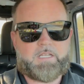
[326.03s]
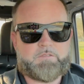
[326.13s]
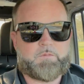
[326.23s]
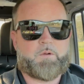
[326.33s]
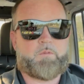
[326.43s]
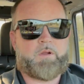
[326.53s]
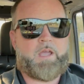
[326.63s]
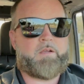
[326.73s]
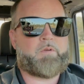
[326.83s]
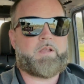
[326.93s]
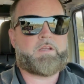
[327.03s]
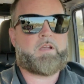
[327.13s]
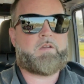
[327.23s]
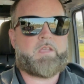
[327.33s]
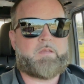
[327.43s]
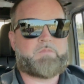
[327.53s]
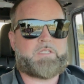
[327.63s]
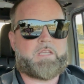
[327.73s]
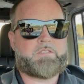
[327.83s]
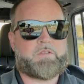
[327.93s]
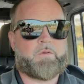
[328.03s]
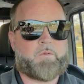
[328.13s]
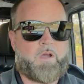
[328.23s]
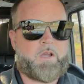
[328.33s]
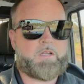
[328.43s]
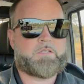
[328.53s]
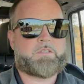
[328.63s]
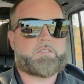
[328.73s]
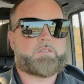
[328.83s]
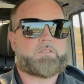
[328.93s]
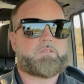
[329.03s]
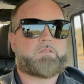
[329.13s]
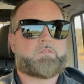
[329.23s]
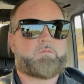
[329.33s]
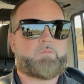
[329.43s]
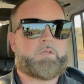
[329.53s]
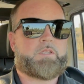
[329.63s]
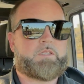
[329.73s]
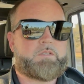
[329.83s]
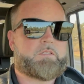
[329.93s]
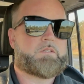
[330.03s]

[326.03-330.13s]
That's where we're at right now at MJ's garage. We